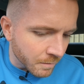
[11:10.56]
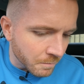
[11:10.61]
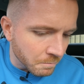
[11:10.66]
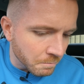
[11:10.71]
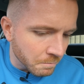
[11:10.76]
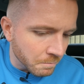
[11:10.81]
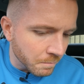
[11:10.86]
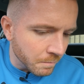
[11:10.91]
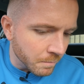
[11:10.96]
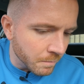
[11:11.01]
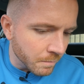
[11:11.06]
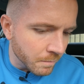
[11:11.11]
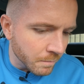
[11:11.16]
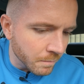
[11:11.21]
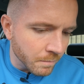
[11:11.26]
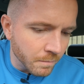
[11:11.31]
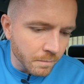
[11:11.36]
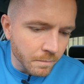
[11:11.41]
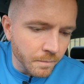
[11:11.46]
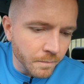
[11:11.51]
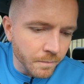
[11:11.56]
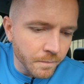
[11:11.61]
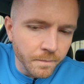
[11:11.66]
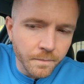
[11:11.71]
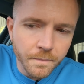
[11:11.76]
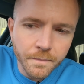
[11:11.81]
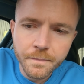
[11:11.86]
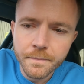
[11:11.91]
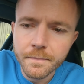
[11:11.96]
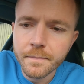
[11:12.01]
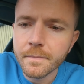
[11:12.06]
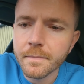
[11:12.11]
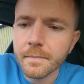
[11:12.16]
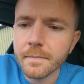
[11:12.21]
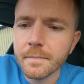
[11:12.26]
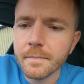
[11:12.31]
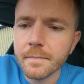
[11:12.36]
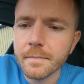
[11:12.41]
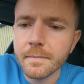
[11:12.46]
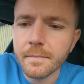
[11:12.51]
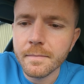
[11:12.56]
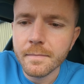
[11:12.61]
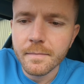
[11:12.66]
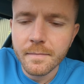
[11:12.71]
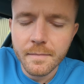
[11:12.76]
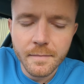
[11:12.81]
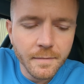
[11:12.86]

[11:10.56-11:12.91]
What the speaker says: [no speech]